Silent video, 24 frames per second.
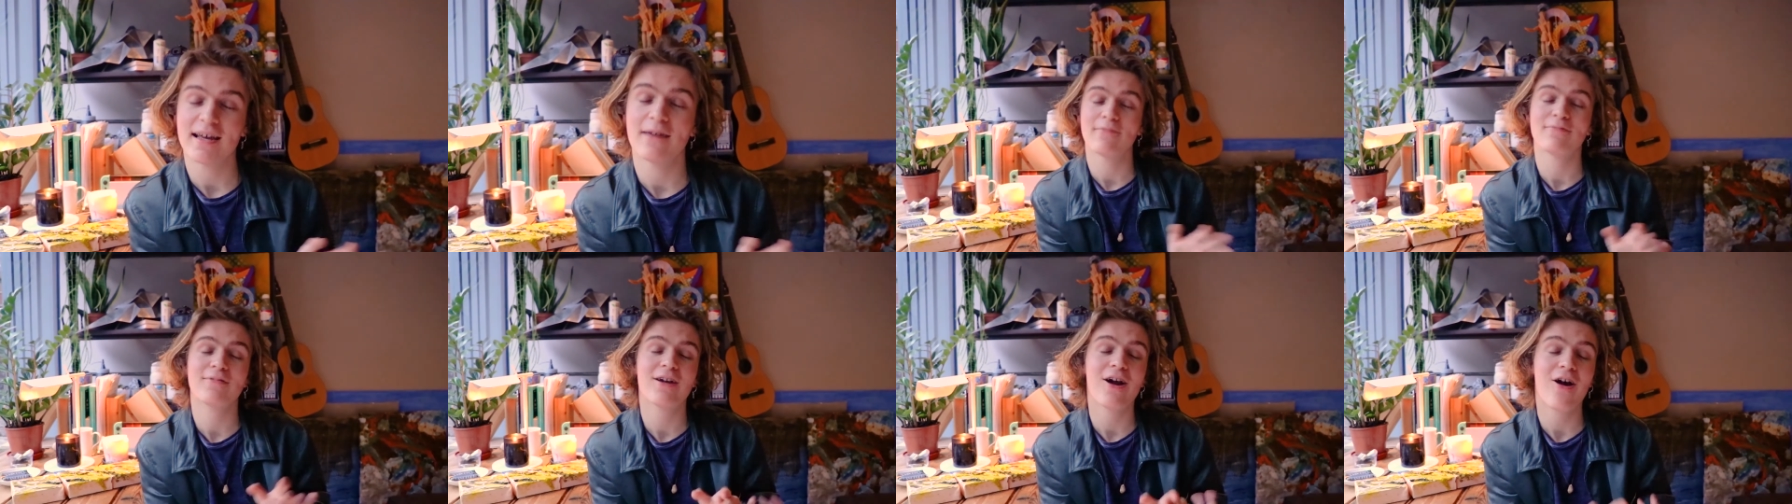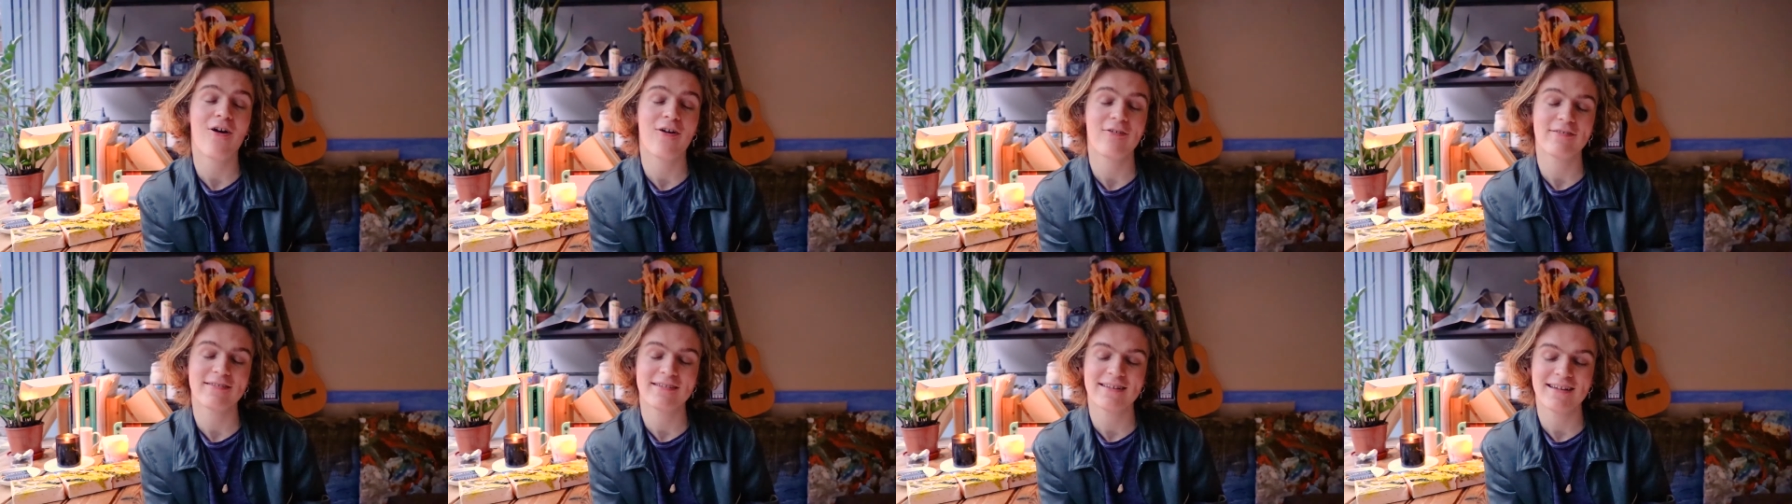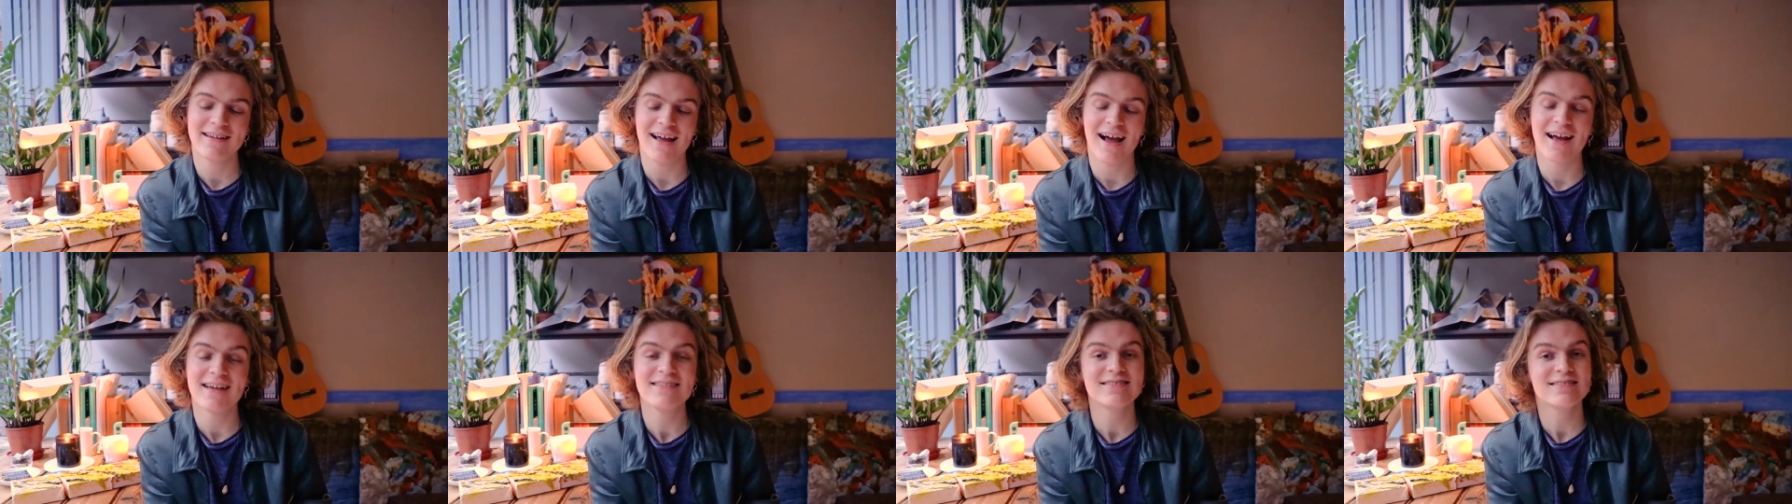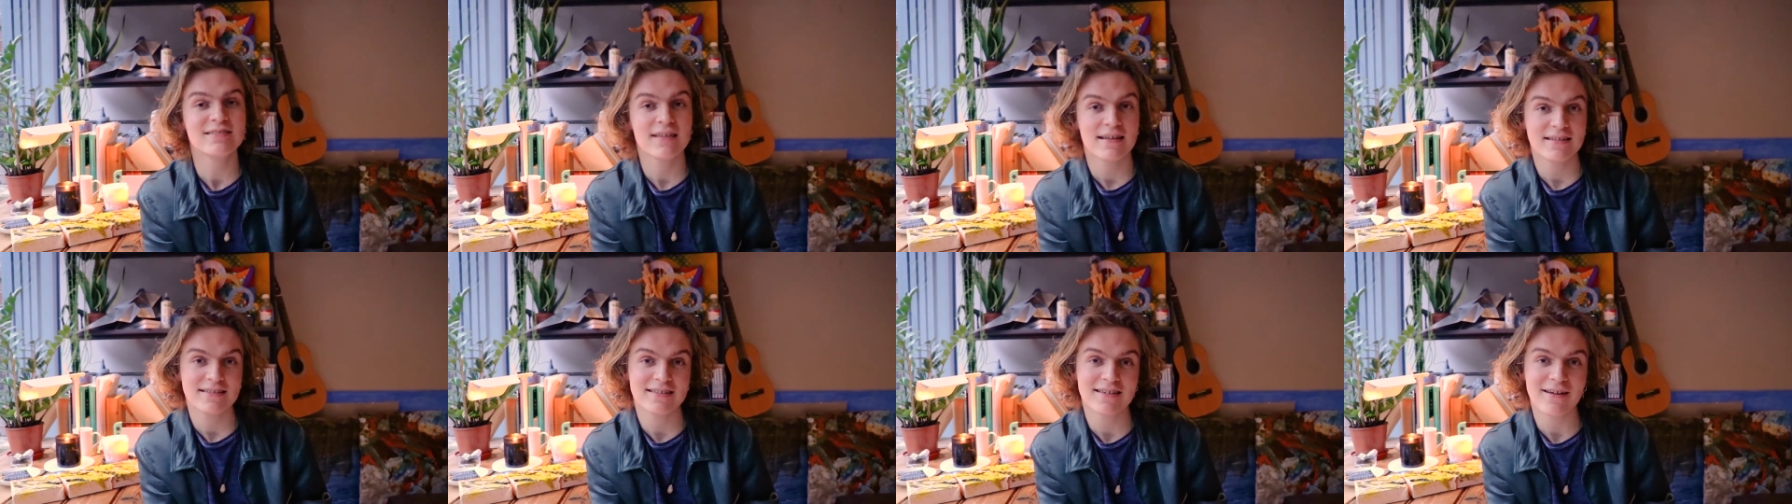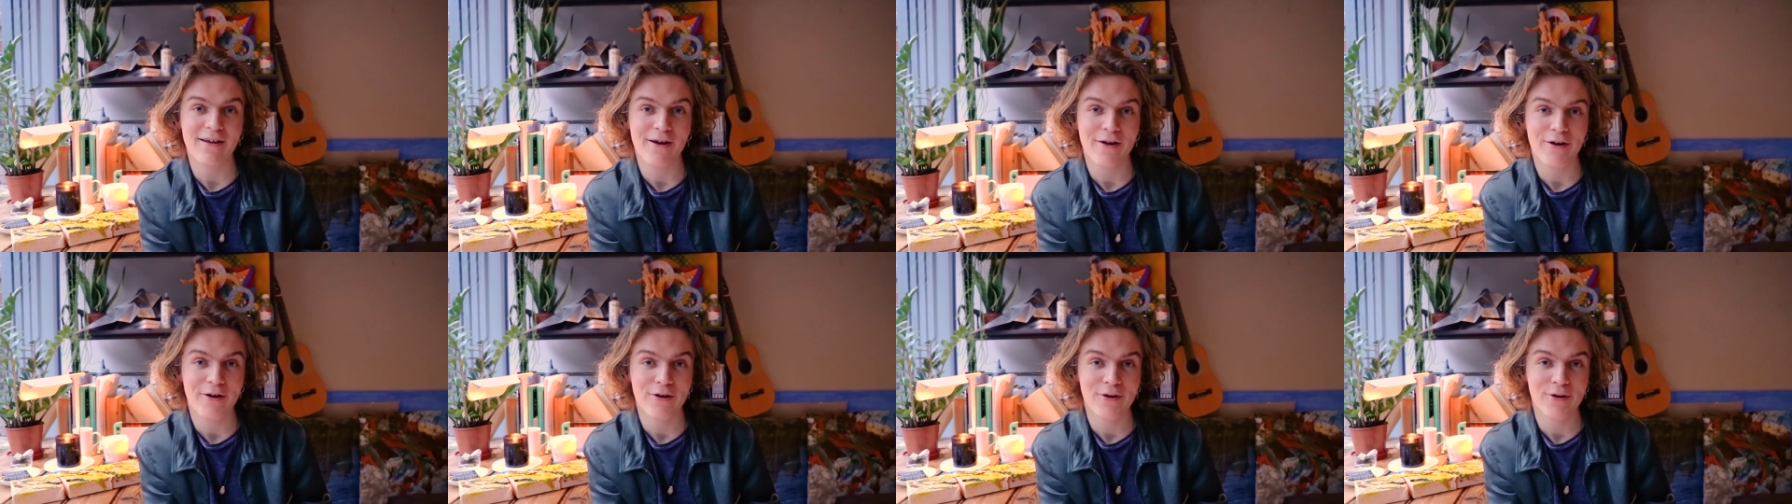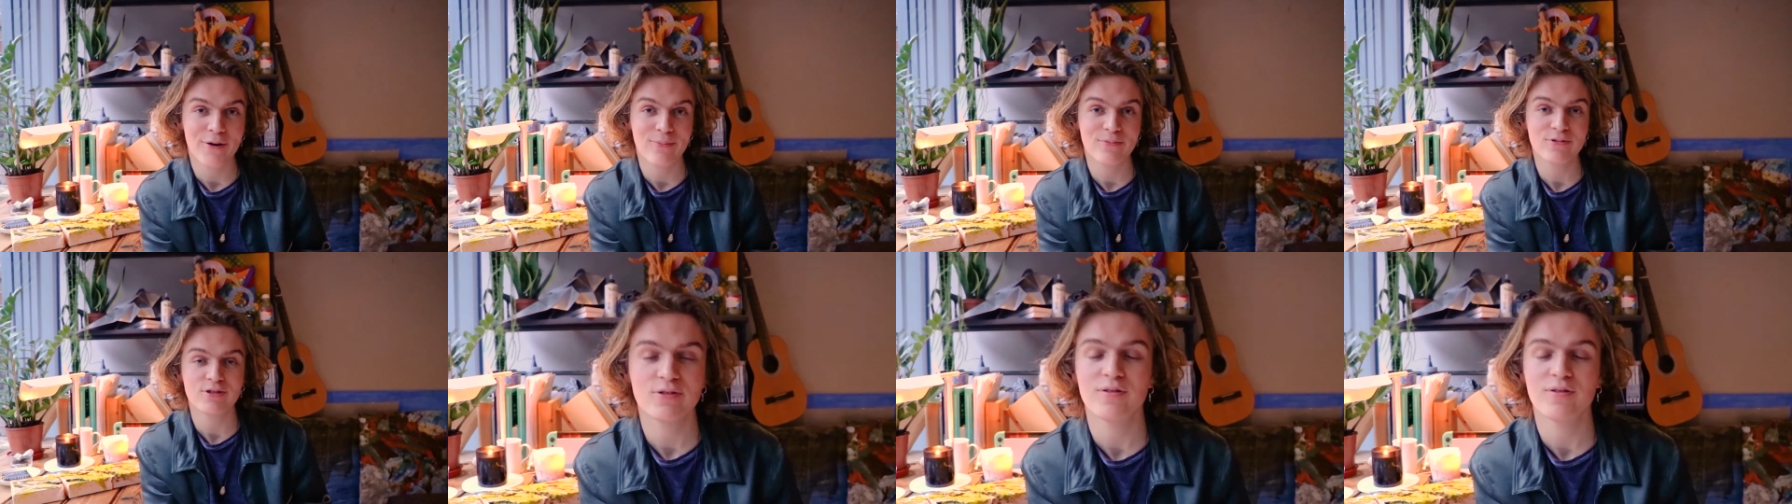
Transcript: I'm currently isolating at home,